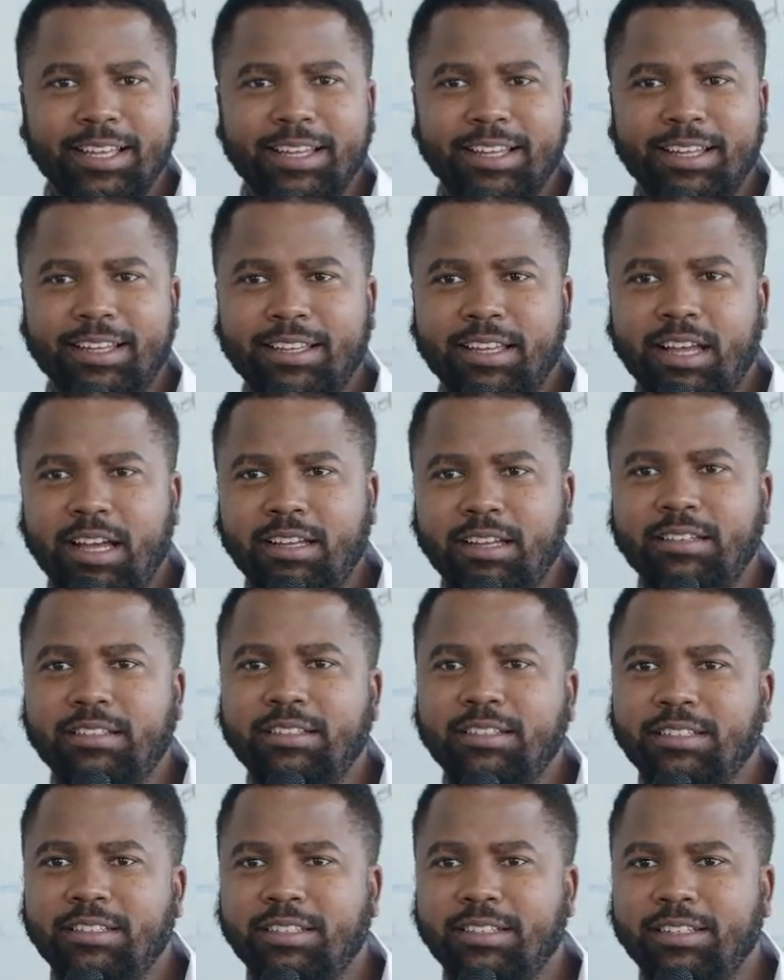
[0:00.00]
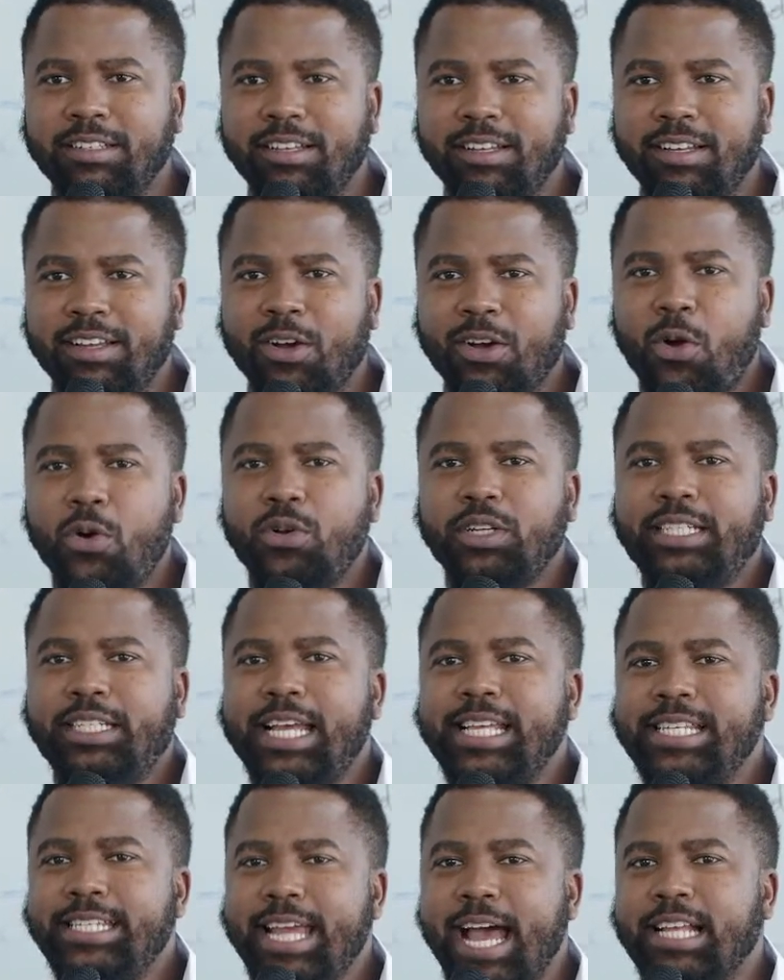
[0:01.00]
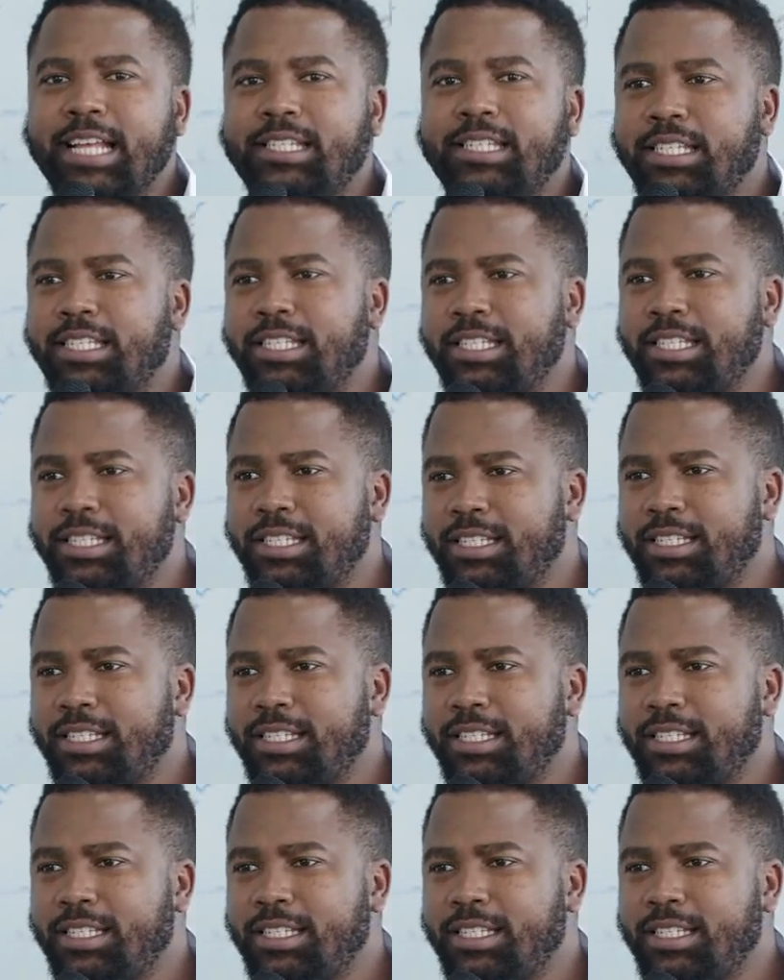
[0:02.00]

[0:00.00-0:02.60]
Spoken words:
Yeah? Contagious.